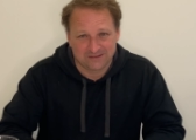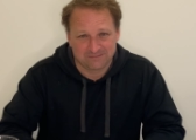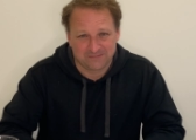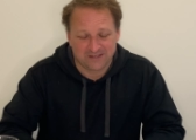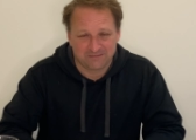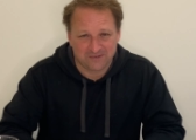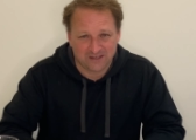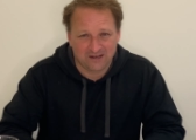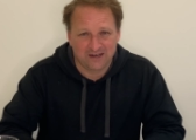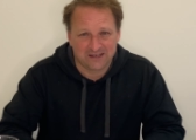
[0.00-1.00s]
But I'm
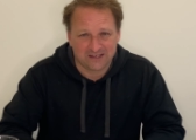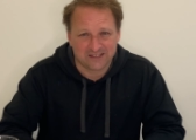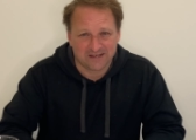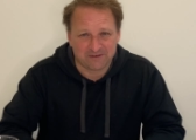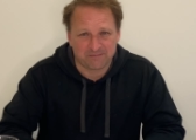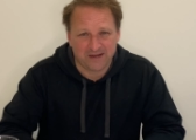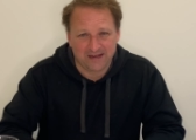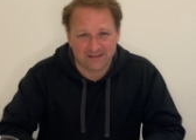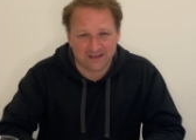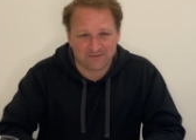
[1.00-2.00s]
unlikely to ever pay
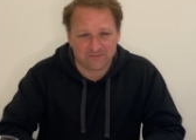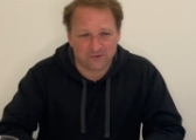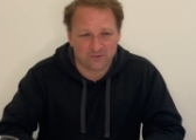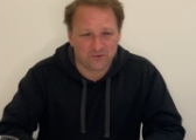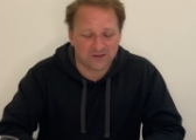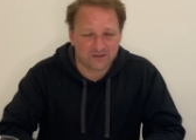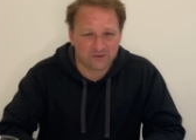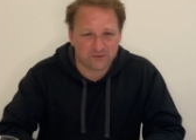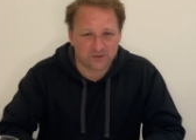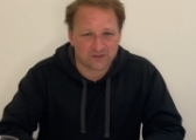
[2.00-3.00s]
that for one of
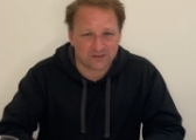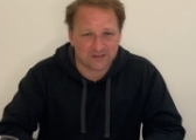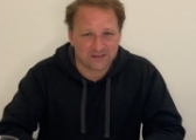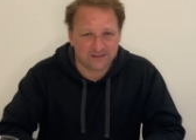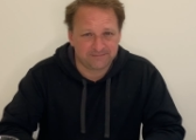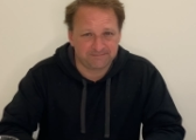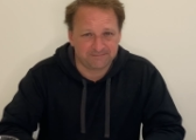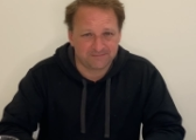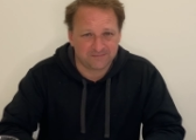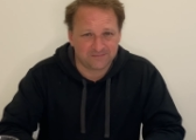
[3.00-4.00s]
those.
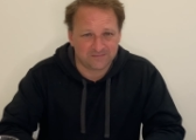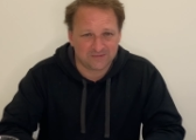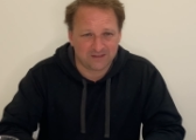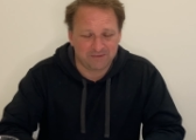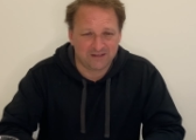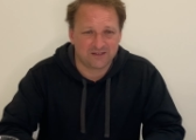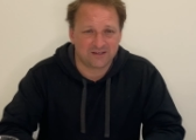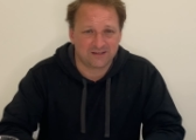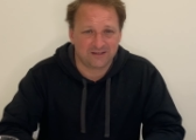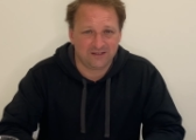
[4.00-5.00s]
I mean,
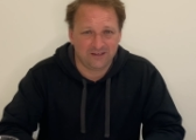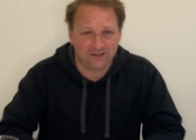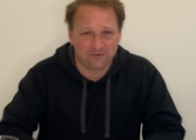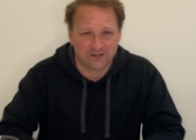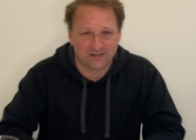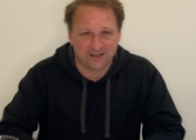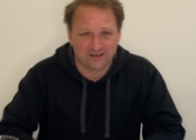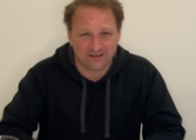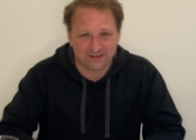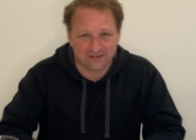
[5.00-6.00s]
you can
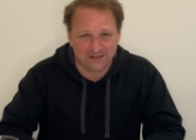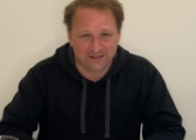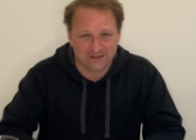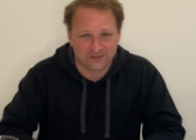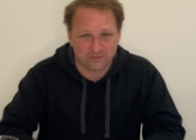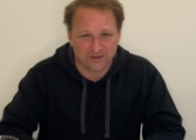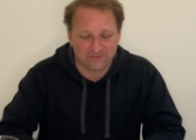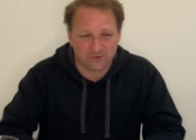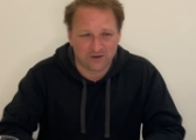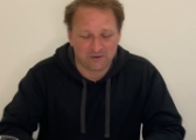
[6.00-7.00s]
get the
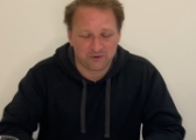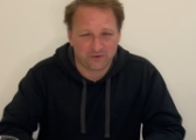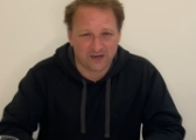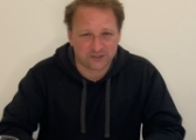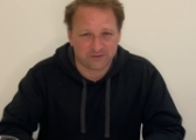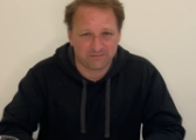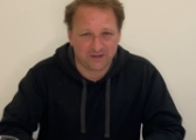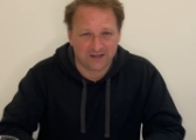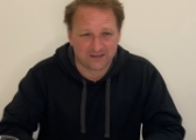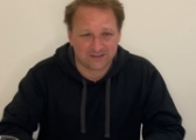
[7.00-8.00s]
24-hour ration
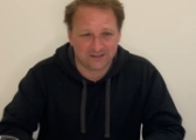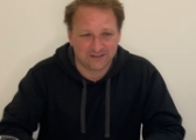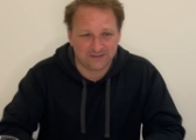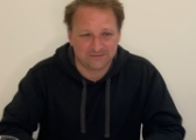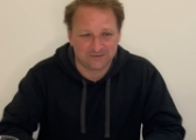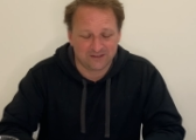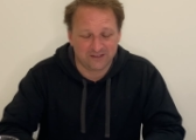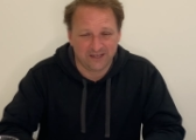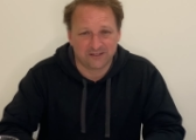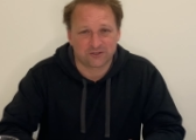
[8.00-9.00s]
pack, the
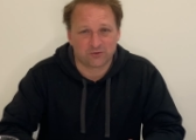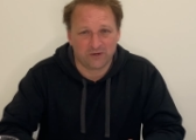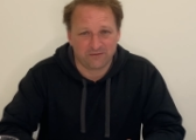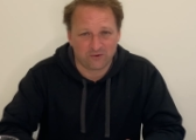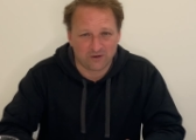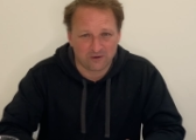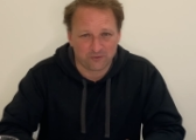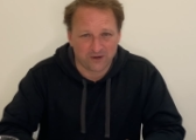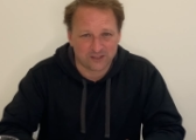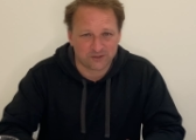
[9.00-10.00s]
Danish 24-hour
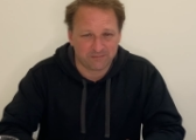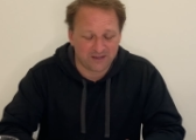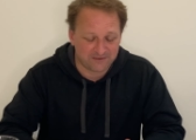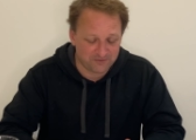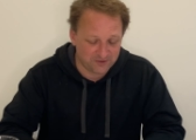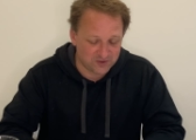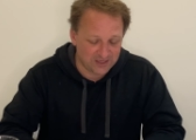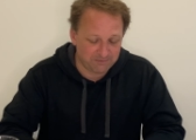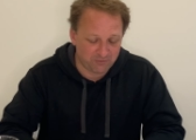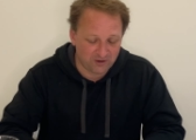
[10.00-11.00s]
ration pack for the
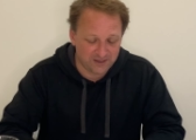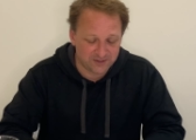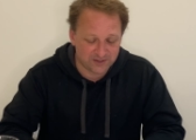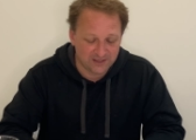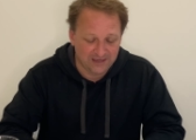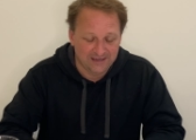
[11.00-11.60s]
same price.